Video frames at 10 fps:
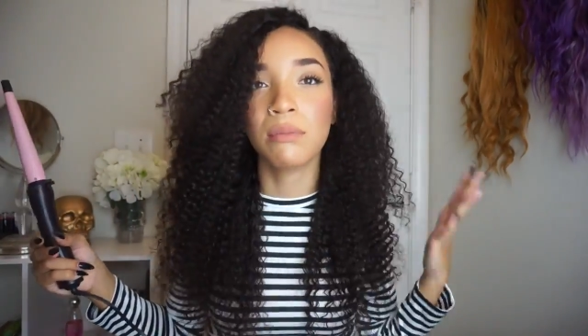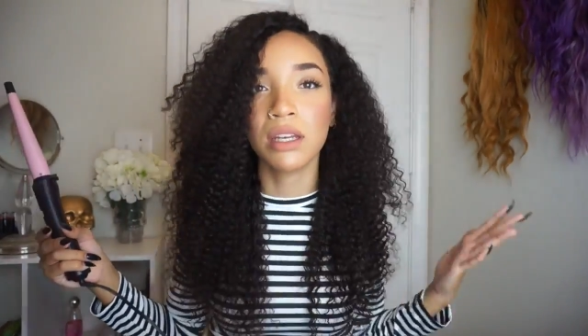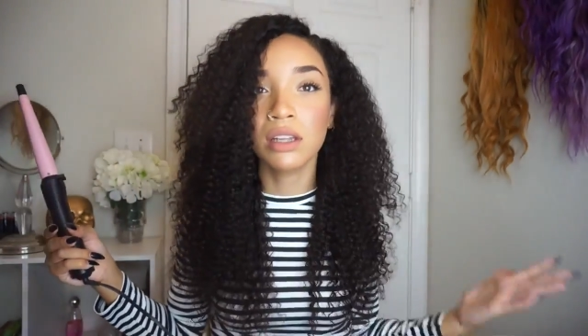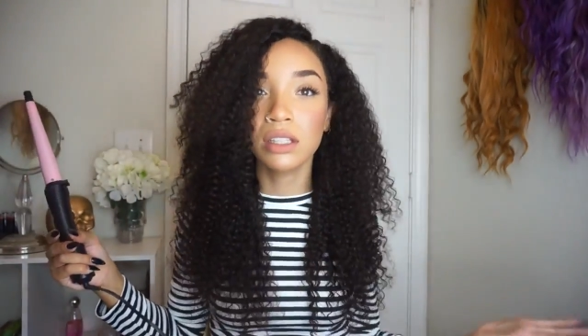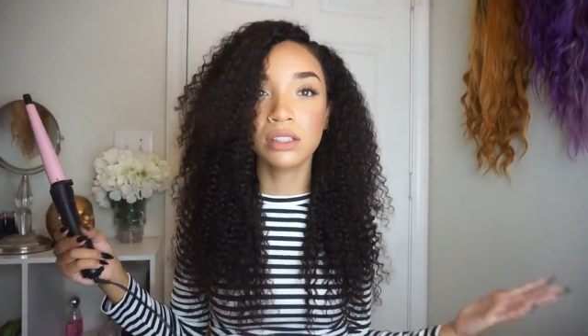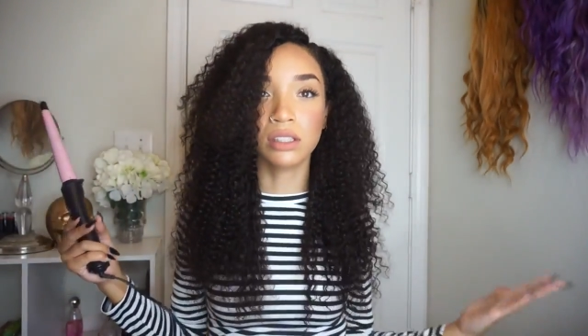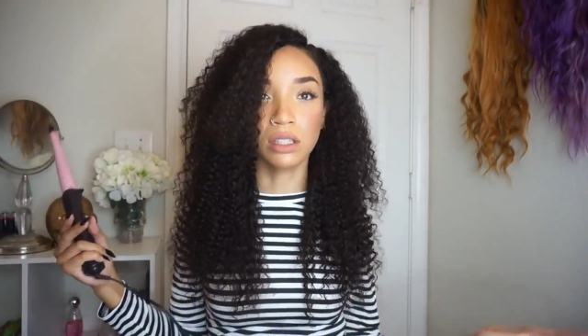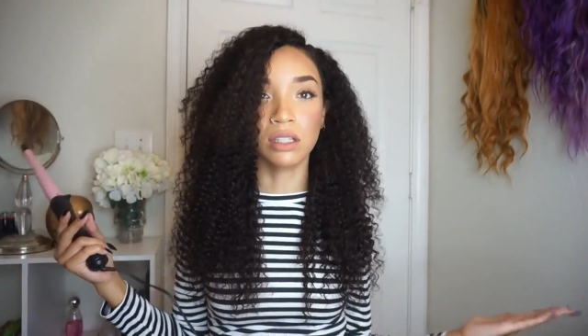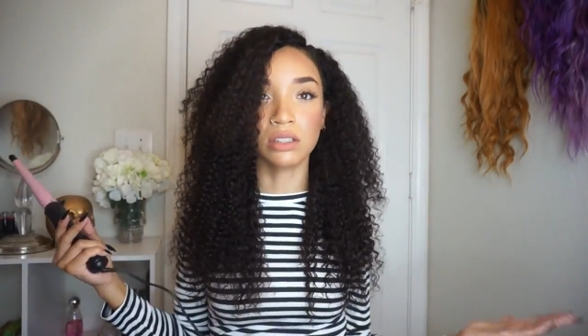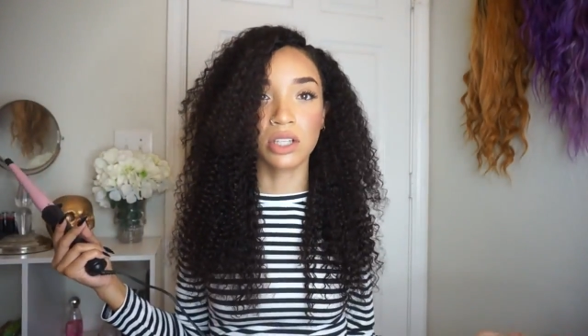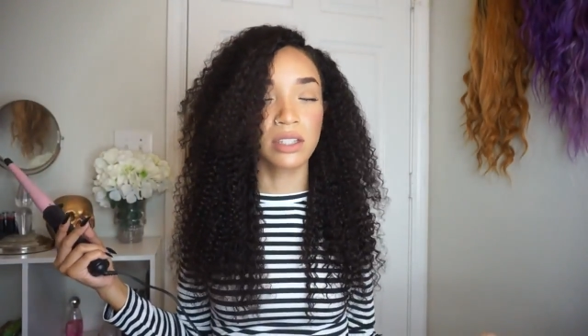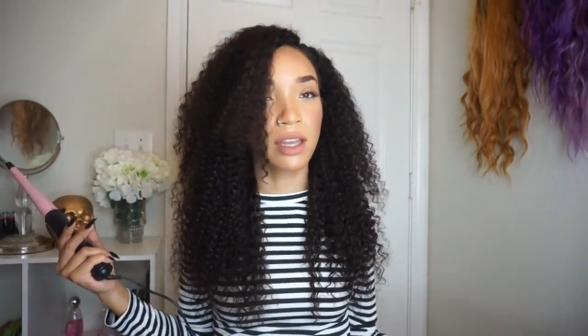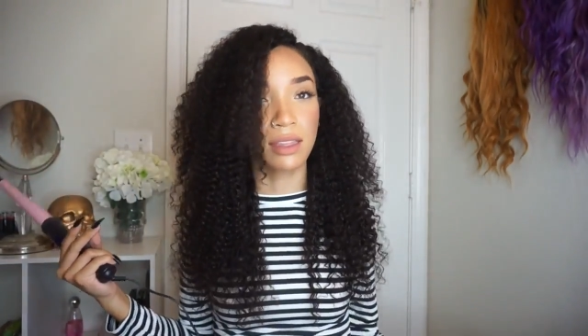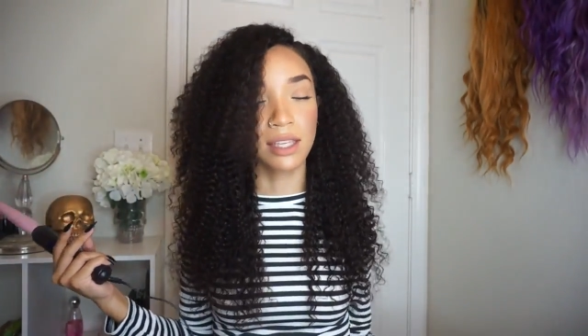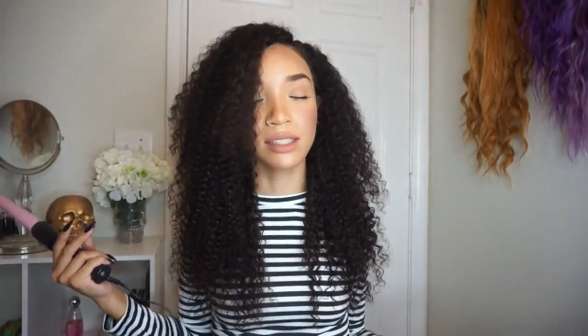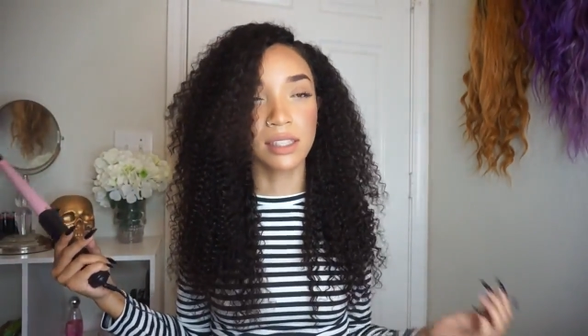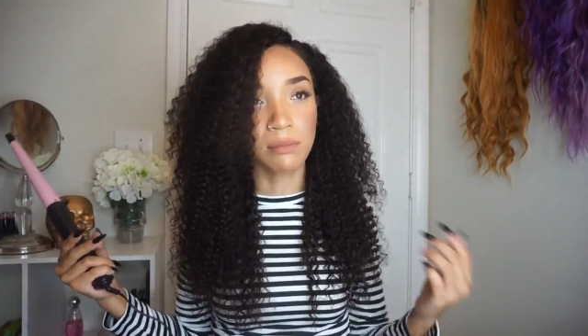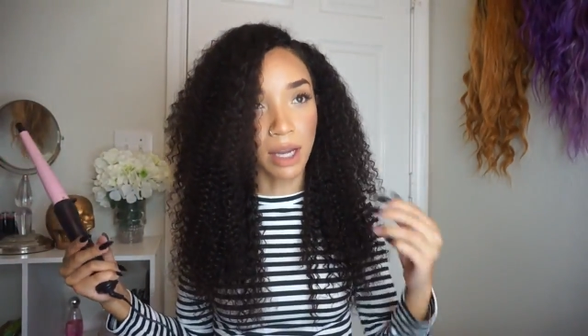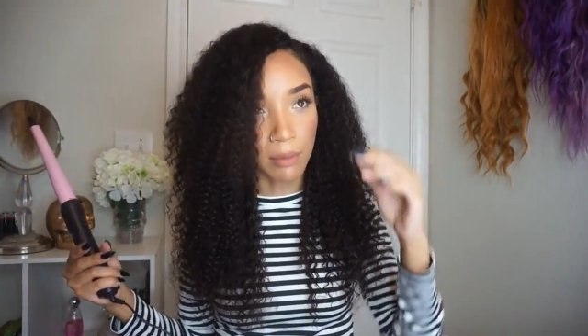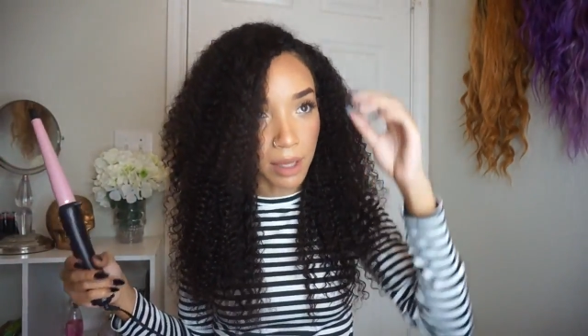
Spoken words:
I mean, it looks good just like this in my